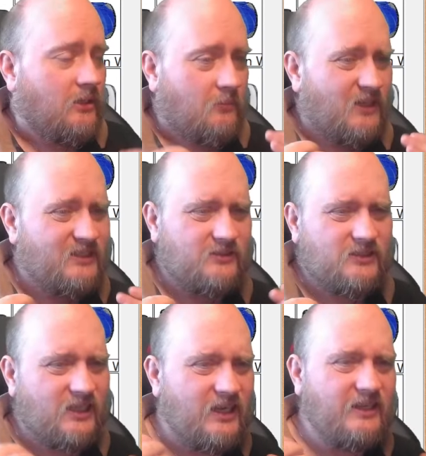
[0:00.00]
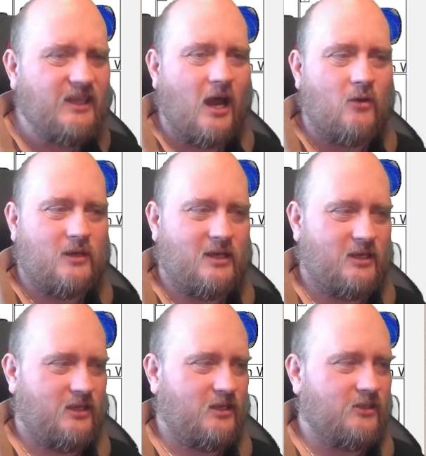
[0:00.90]
But right now,
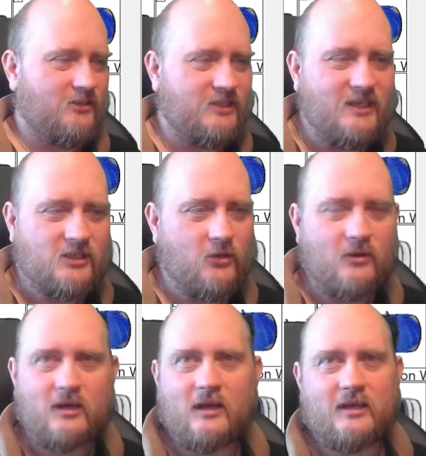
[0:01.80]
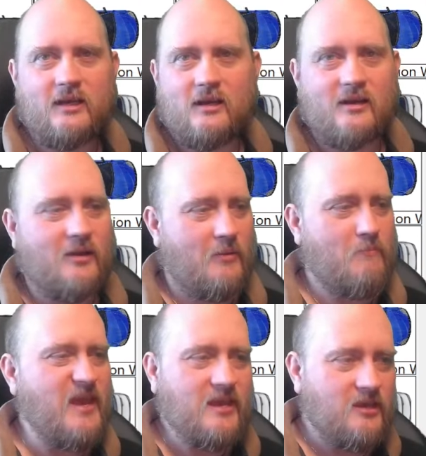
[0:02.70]
does this look like a
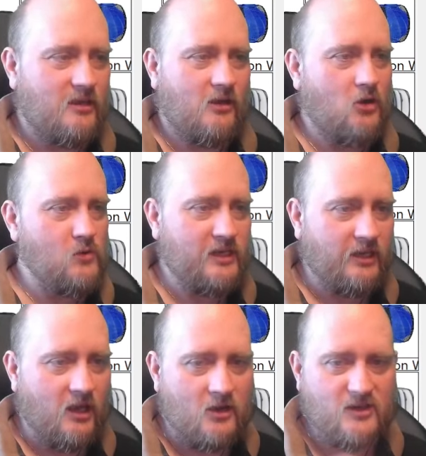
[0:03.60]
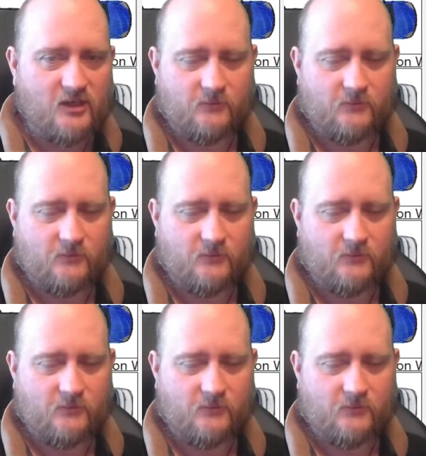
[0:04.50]
big hole in the ground?